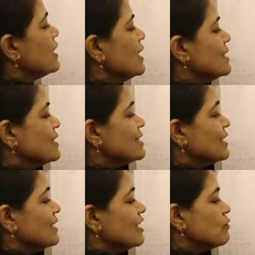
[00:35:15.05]
write this
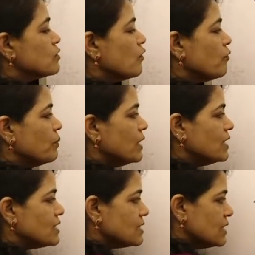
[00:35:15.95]
in terms of
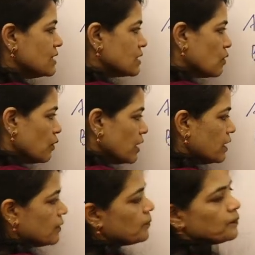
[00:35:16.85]
BC
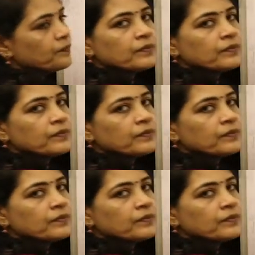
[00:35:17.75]
square.